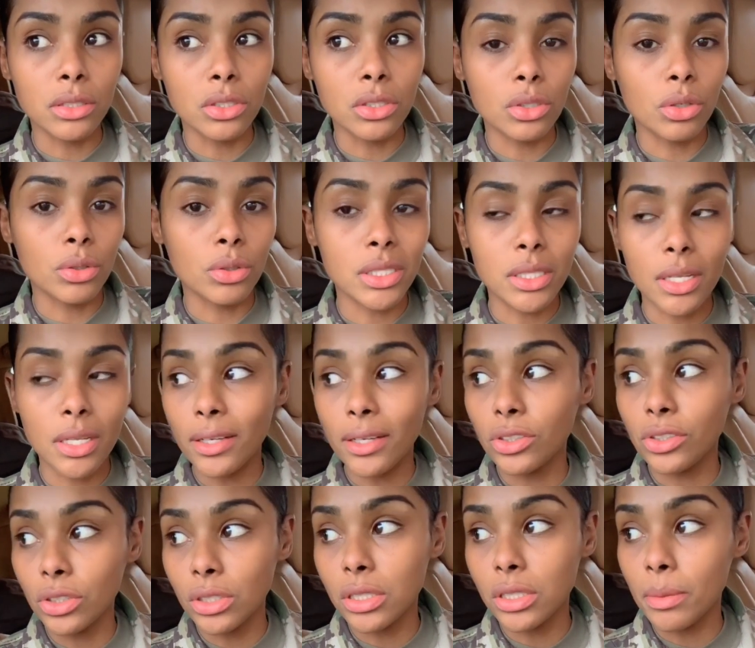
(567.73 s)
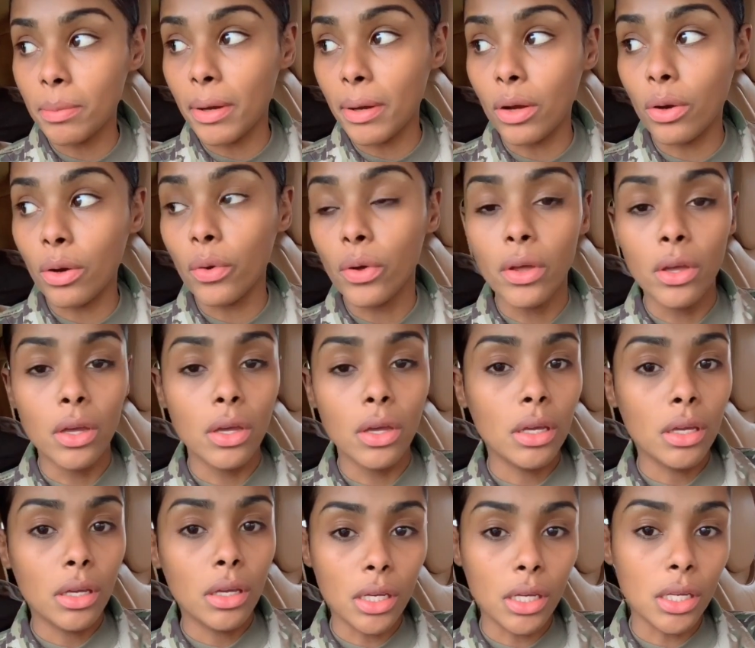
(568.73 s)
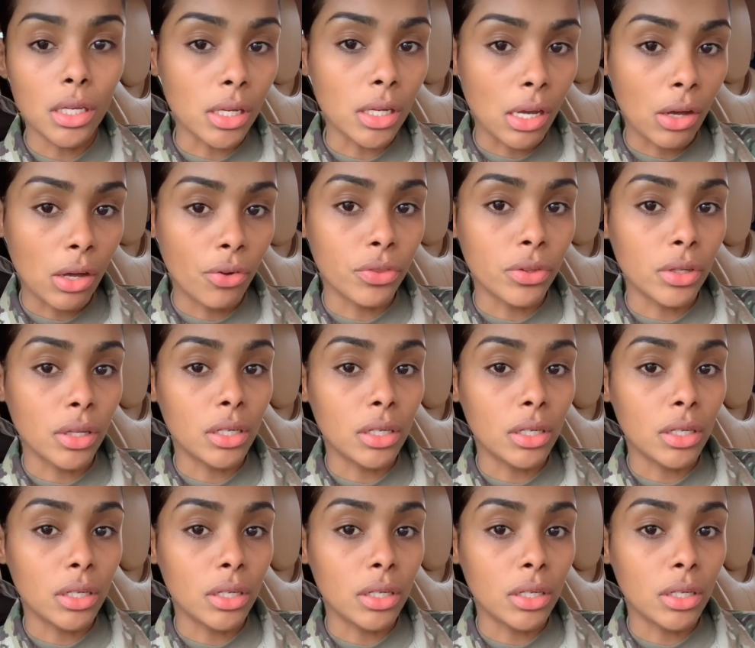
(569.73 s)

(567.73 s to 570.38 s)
And so it's not just about eating healthy,